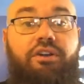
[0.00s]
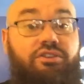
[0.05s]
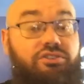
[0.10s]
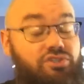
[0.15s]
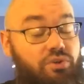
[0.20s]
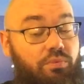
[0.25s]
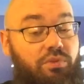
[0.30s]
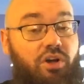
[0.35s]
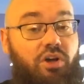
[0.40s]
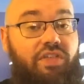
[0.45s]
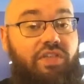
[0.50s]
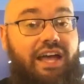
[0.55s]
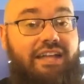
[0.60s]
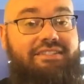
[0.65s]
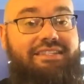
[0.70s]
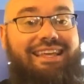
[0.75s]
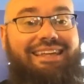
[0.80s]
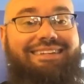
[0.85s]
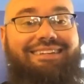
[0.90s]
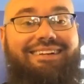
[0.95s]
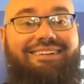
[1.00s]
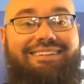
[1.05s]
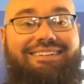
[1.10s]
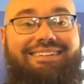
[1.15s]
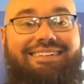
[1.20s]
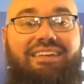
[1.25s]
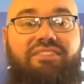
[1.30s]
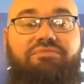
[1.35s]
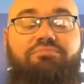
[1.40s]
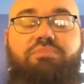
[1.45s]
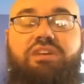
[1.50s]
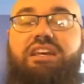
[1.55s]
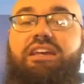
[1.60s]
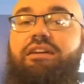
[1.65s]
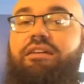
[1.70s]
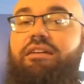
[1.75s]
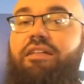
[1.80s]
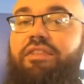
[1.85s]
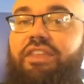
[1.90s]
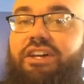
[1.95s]
So with all that said and done, give
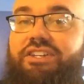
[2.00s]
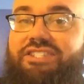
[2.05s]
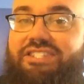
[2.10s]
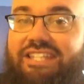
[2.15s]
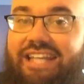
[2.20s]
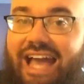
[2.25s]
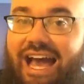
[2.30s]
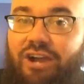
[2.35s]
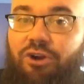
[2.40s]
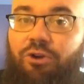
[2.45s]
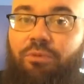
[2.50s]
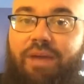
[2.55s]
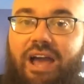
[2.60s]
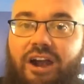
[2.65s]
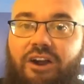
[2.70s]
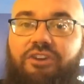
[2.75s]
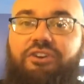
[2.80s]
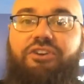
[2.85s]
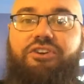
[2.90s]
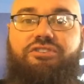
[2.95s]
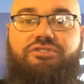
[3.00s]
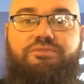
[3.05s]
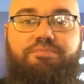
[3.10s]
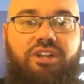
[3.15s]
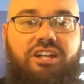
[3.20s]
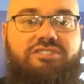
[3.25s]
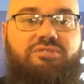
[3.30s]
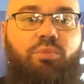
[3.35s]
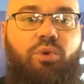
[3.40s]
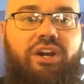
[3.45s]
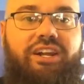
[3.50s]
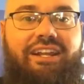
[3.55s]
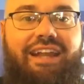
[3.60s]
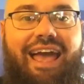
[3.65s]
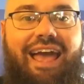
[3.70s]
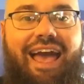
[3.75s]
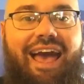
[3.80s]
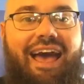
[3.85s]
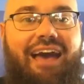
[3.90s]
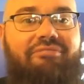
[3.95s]
me the Seattle Mariners plus
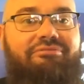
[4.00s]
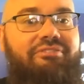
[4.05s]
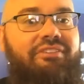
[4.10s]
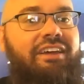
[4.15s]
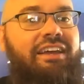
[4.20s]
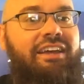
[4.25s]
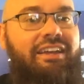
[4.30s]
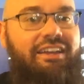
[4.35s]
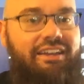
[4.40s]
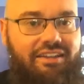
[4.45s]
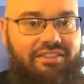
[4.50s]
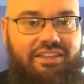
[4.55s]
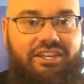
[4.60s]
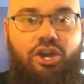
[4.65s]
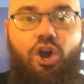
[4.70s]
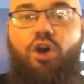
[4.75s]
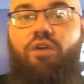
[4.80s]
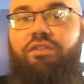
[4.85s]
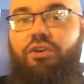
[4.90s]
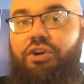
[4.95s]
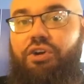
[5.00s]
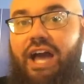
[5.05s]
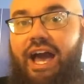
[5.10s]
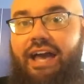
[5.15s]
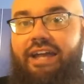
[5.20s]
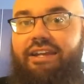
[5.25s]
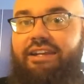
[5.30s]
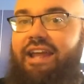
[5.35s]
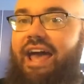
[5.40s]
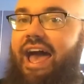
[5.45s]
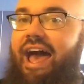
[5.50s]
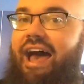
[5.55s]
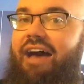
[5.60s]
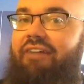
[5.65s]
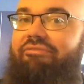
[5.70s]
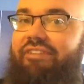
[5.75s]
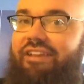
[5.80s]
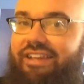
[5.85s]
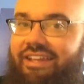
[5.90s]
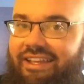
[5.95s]
1.5 in the over,
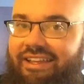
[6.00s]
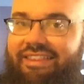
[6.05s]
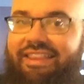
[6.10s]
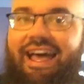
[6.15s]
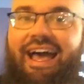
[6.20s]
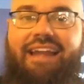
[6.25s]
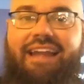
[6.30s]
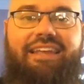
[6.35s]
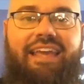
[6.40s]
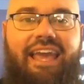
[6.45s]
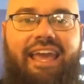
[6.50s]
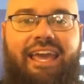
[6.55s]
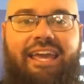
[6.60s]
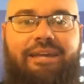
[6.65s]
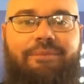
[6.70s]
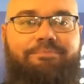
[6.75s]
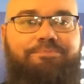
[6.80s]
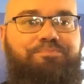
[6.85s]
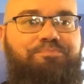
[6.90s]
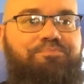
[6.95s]
9.5 in that game.